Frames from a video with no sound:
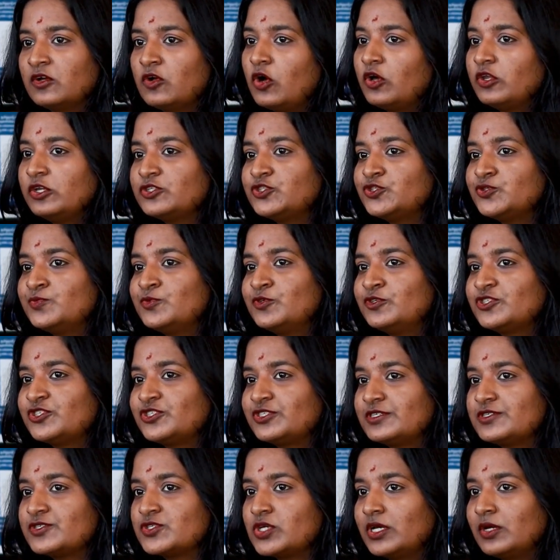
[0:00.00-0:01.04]
college o
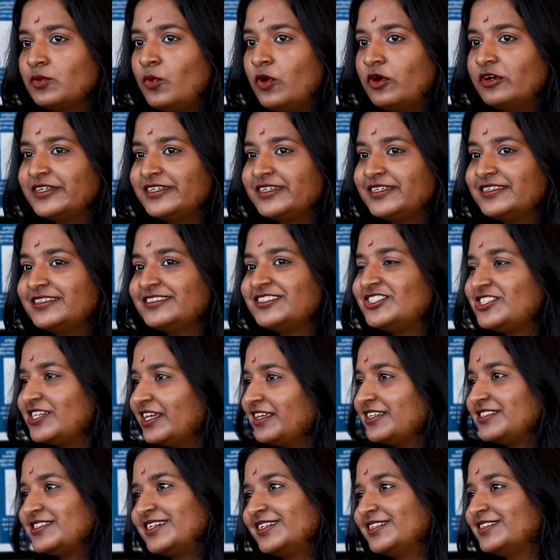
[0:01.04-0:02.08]
muchu so I wanted a
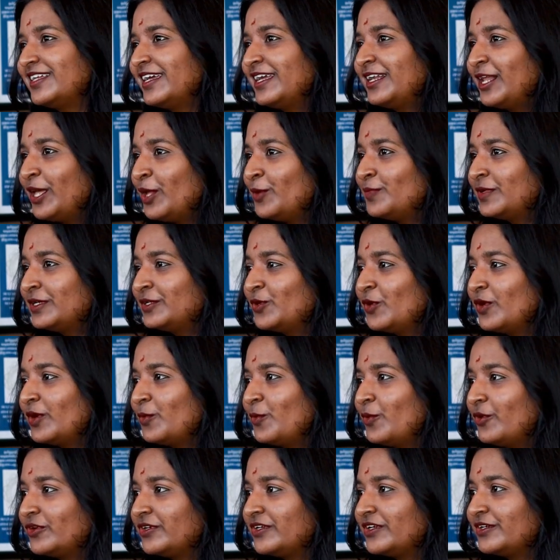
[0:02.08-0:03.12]
change adha ellar maari
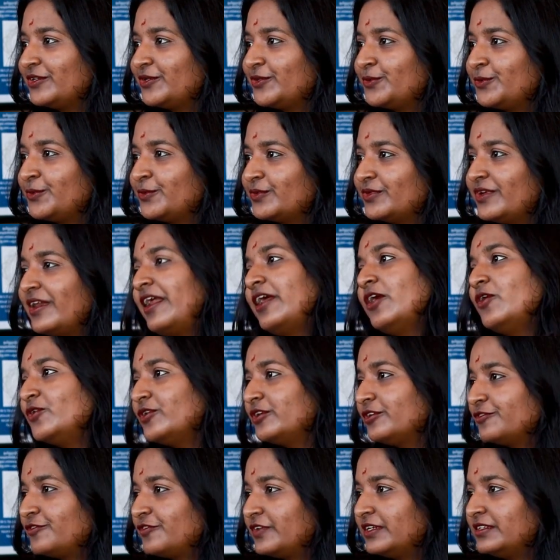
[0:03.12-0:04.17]
I wanted to try out
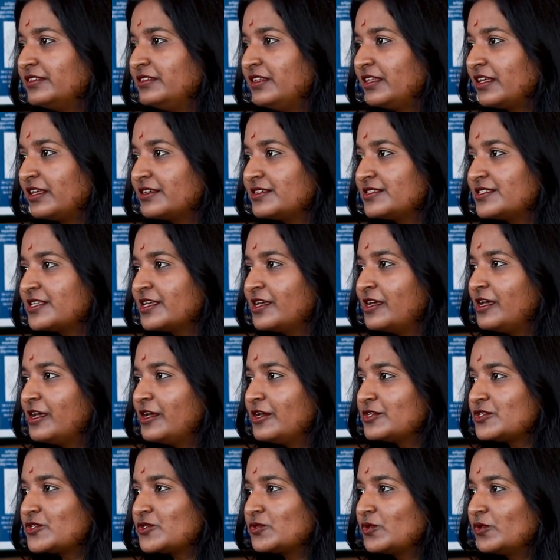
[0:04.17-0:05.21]
different things
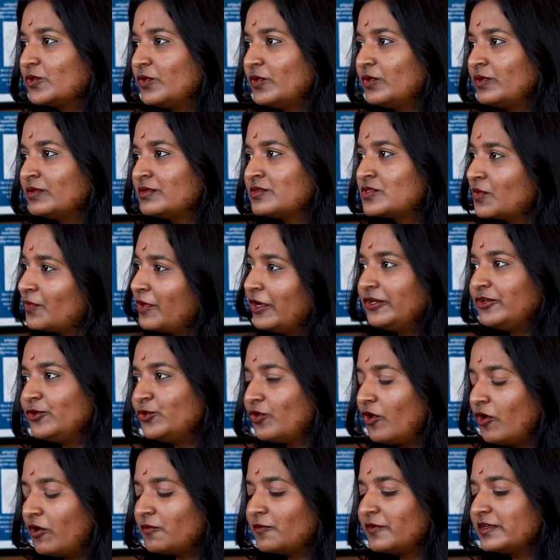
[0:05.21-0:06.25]
so Zomato
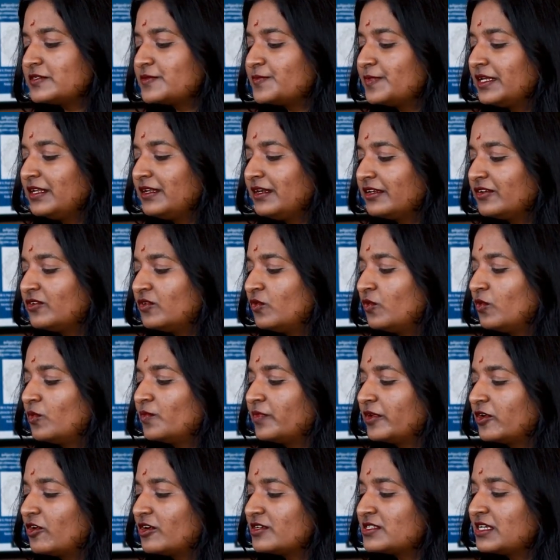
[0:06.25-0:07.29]
would always be like home
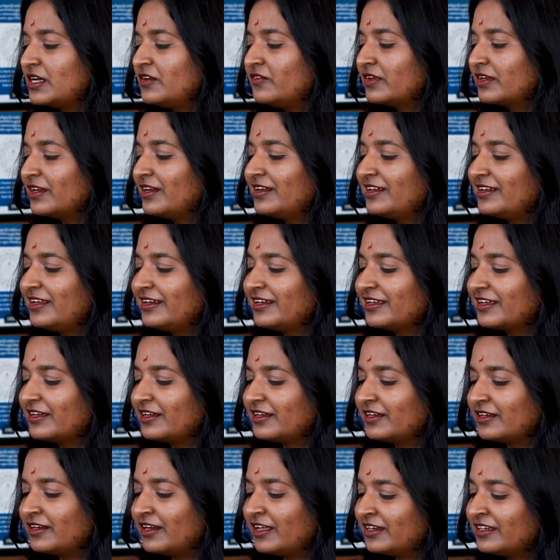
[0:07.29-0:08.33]
because avangala
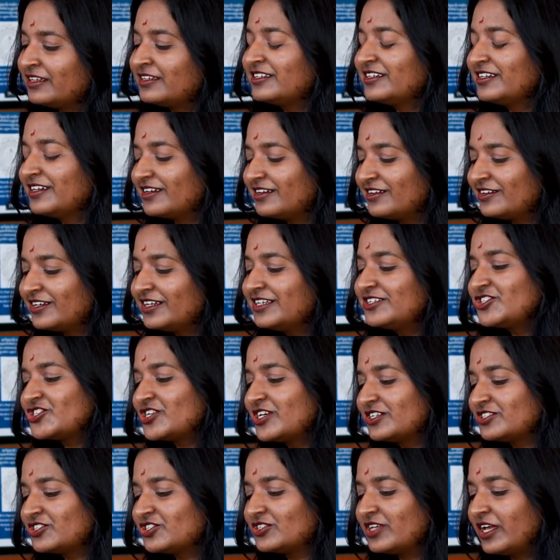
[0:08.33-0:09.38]
enakku nariya reach
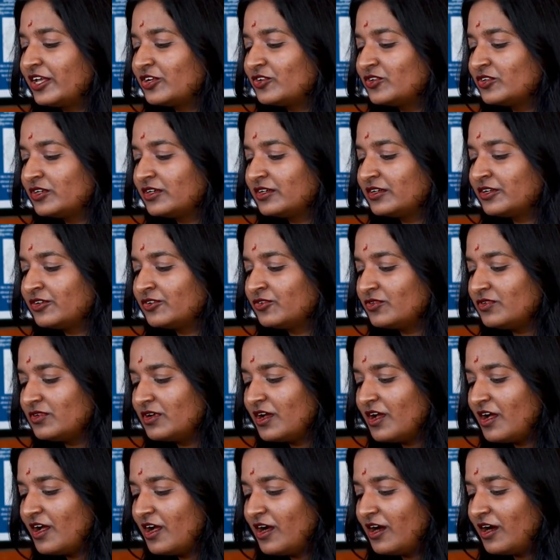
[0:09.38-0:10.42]
kadachadha I could you
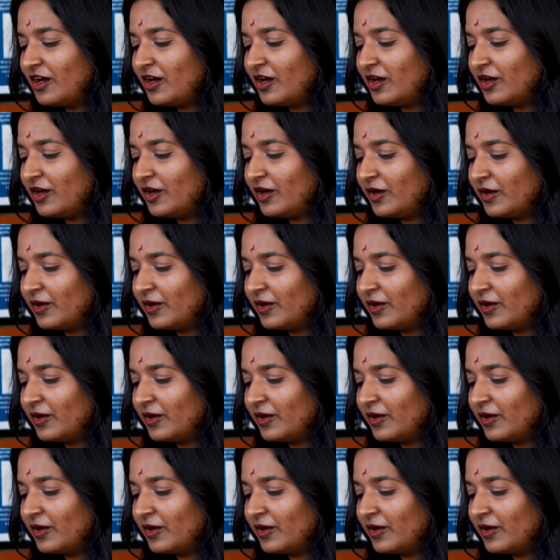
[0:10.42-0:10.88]
know